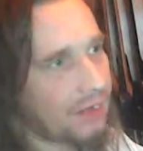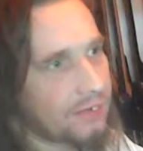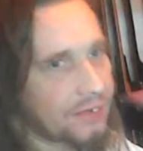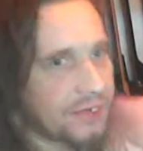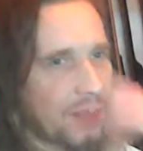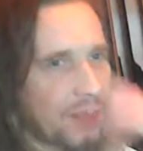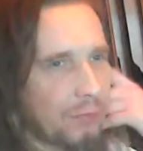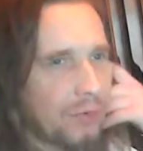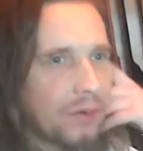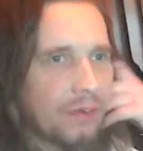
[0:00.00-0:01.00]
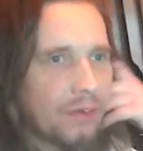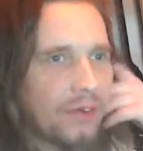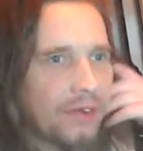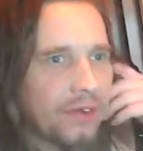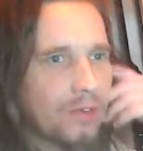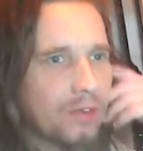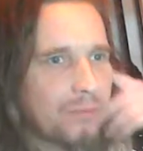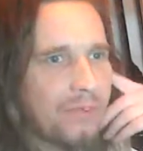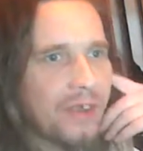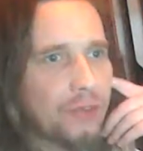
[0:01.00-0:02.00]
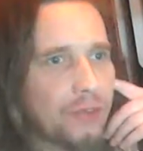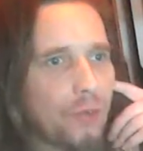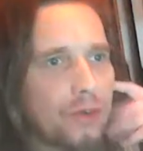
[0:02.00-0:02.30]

the same. Like there's one